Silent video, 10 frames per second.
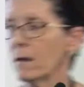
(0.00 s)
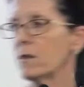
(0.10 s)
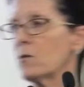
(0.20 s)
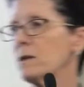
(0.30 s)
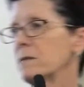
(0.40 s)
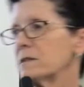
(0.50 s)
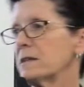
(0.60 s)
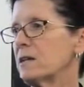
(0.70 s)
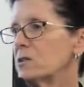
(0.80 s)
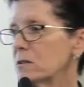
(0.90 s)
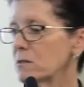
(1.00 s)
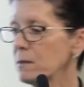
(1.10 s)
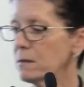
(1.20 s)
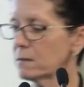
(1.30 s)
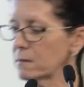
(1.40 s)
There were limitations
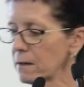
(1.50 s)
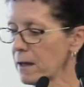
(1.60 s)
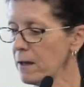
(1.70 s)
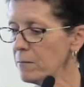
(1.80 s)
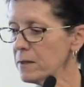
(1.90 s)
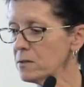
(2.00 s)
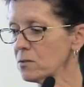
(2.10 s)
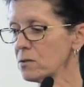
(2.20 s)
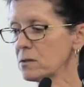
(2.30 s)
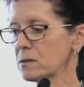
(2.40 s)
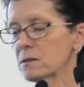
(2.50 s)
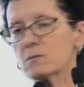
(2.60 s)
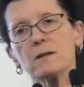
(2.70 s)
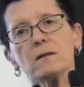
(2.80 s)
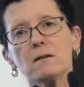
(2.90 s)
with these courses
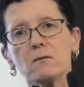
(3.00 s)
as well.